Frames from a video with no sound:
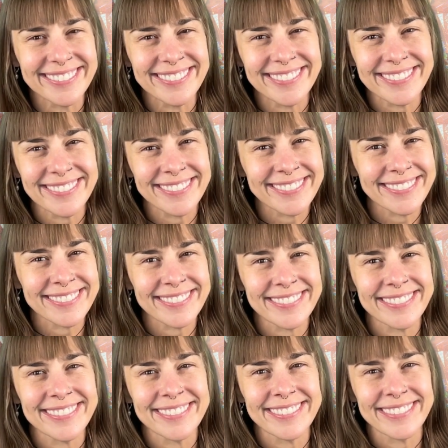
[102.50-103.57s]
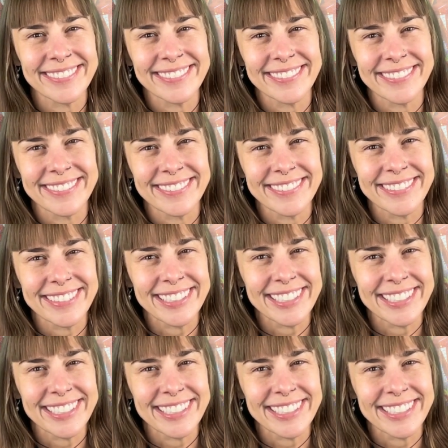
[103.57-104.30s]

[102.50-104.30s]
Nobody speaks.